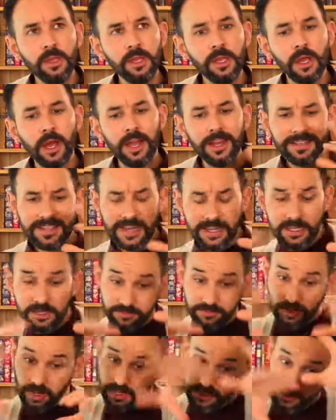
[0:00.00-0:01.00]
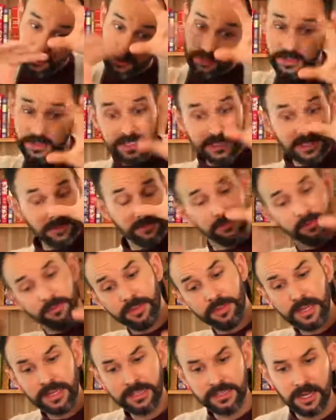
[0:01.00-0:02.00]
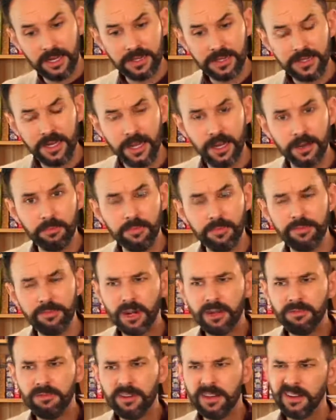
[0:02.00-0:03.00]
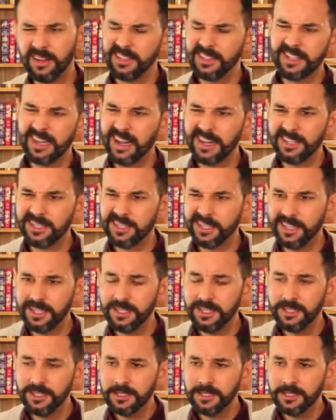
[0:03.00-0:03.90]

identify as all these different things that I'd done before I realised that actually